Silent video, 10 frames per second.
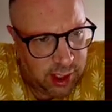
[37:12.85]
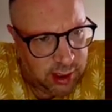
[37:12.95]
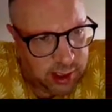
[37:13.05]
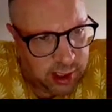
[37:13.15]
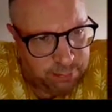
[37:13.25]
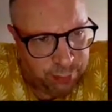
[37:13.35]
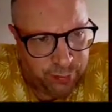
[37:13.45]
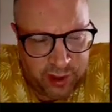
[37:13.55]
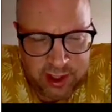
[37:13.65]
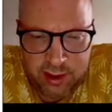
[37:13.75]
they
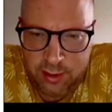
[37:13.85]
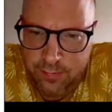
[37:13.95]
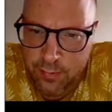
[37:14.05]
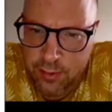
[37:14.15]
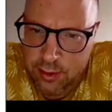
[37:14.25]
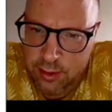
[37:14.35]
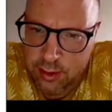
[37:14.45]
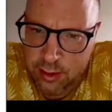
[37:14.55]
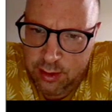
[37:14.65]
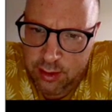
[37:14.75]
can provision
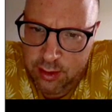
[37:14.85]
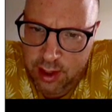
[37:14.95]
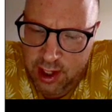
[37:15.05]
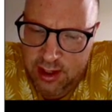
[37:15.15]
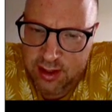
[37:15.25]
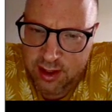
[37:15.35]
the